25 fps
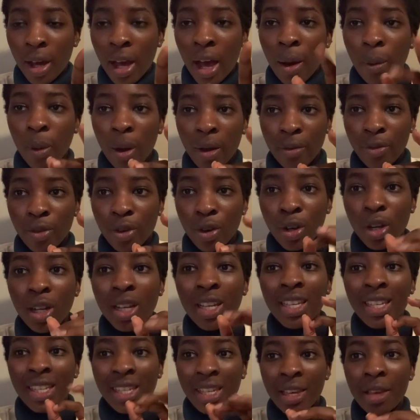However,
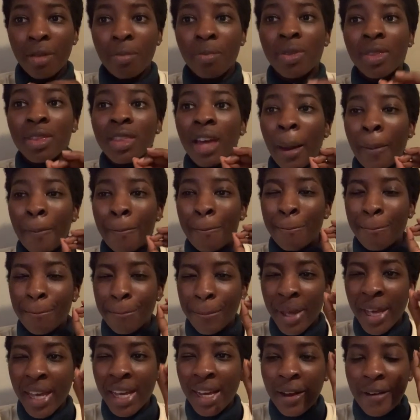keep that
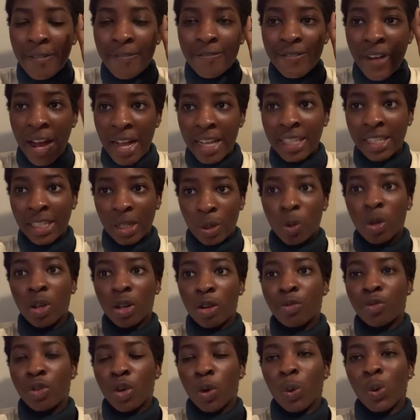big fat secret
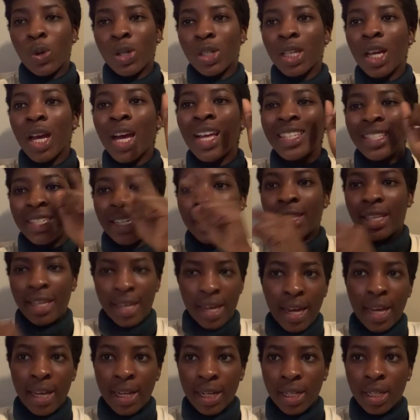of yours until the
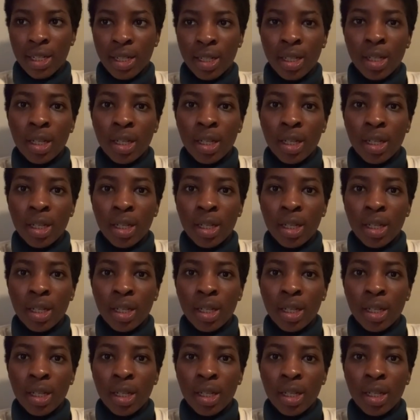end.